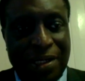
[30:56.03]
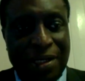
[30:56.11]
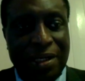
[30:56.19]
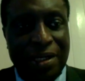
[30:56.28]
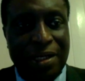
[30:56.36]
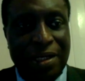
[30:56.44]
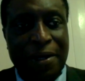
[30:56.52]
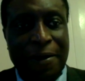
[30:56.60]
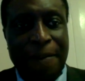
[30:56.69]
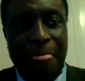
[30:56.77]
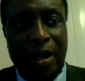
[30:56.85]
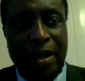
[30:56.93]

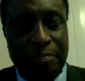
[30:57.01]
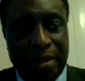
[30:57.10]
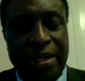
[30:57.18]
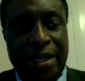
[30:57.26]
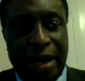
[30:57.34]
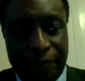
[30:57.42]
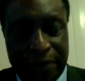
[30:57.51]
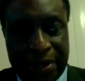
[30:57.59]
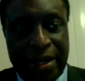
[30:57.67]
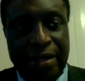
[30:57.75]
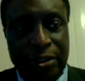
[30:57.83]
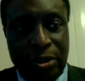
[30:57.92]
And many
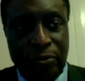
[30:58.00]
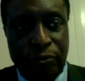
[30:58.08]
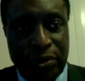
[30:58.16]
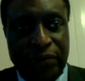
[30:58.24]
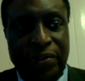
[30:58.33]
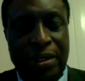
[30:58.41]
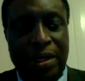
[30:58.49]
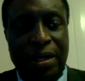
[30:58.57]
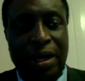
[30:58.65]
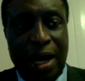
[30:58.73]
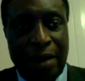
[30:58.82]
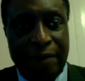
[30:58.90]
African countries
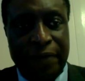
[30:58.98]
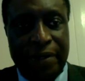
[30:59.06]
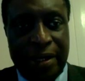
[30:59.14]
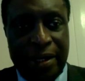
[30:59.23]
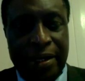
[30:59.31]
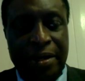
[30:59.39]
have their